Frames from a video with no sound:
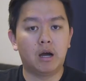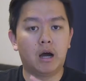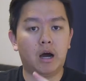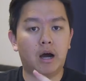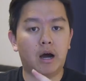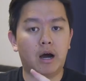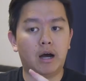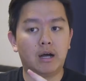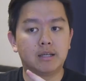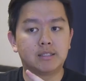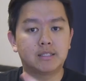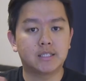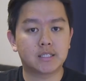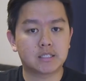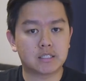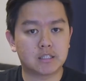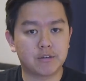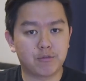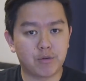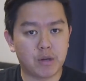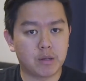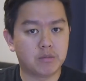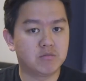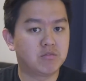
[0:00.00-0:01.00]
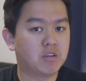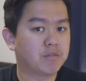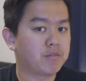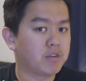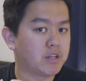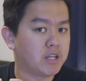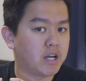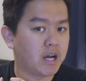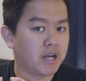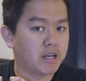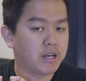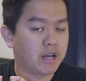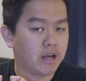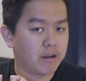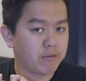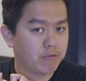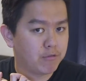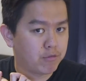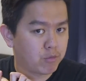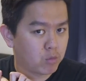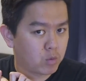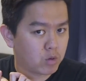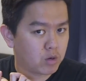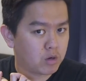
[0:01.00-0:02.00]
uh, 60 frames,
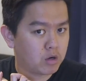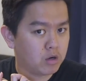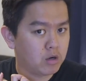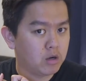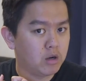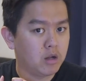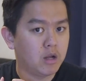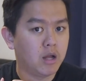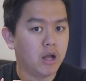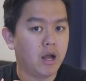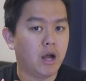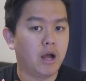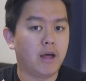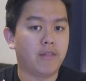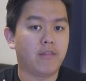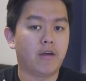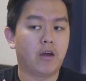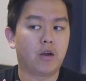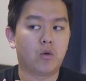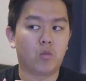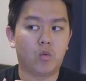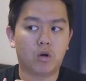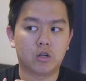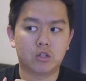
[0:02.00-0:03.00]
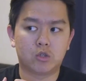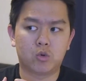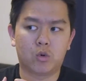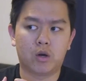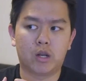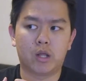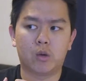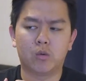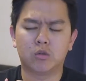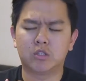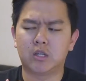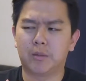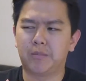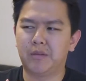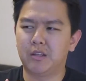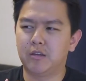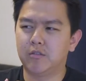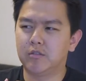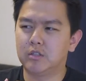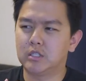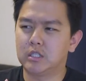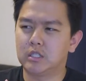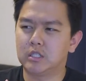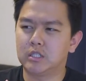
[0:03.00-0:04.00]
5994, and then 120, which I
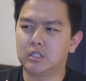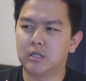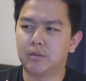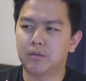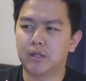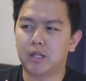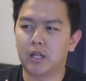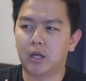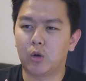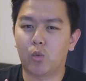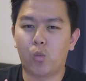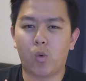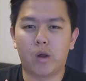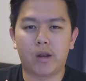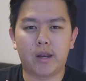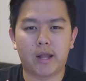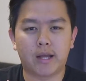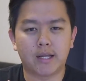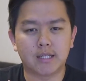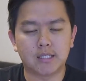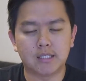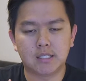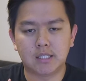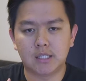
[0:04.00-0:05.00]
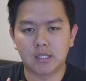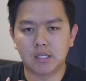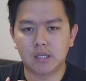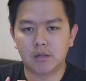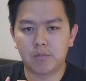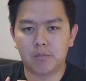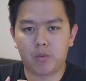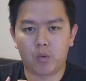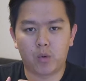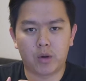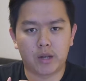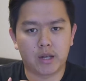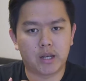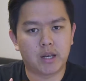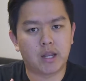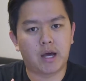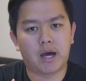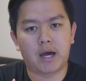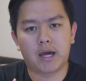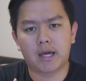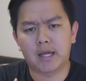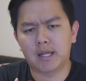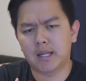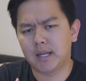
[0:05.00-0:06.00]
believe is something like
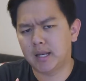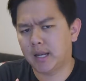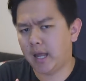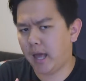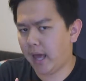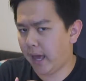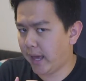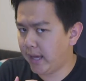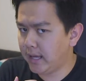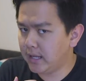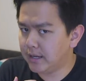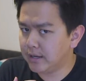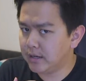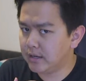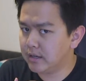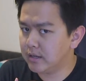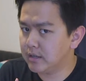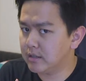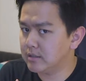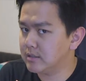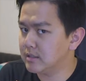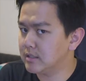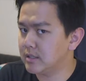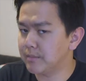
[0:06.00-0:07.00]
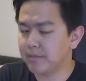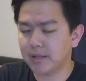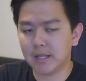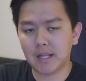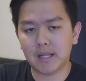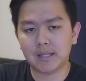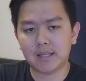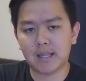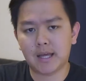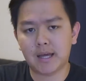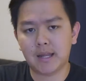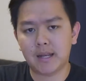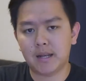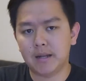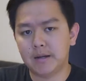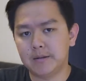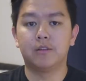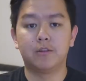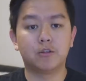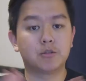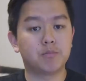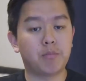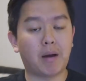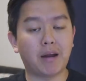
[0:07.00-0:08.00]
119.98, something like that.
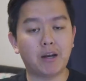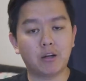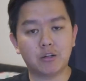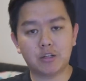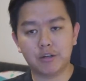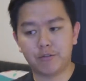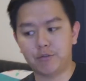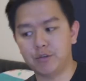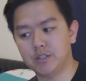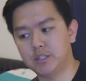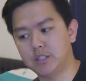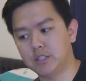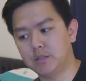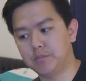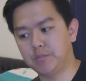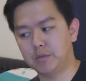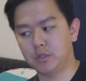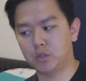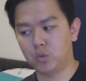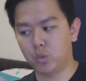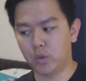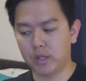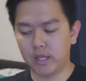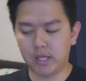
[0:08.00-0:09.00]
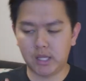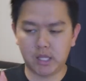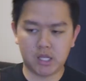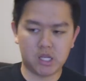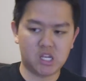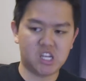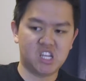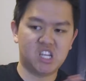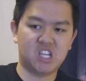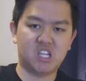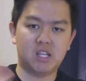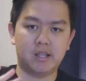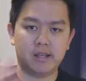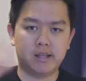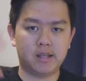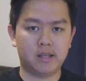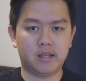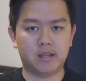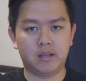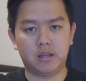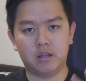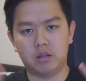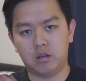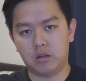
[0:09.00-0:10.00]
There's minor differences
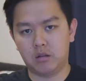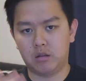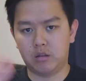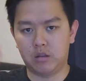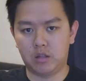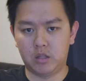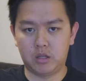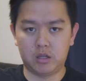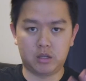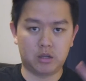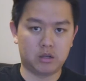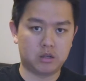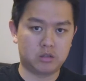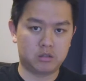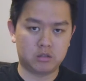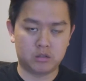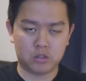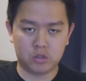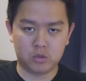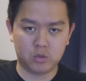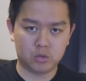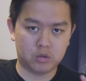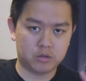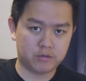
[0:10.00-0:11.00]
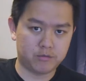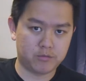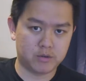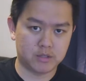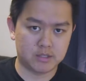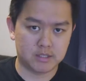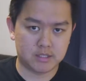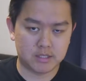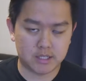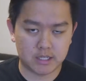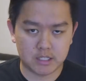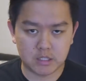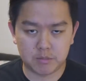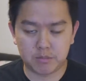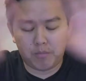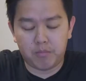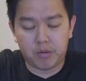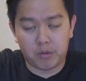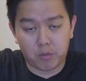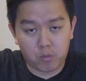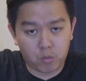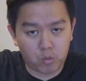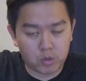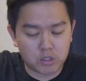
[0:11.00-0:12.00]
between the two different sets, but,
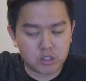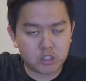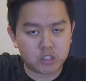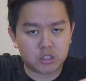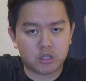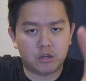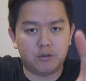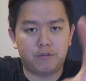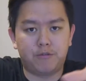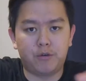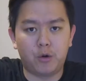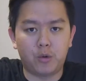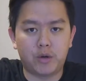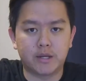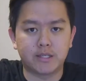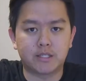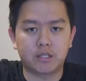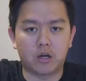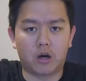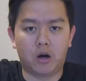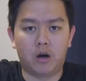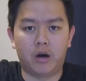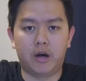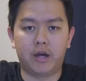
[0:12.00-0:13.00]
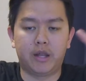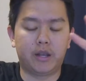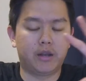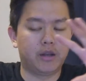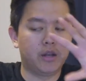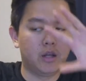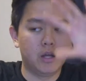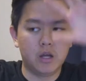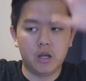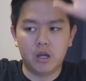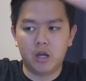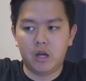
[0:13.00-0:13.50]
but we're just gonna focus on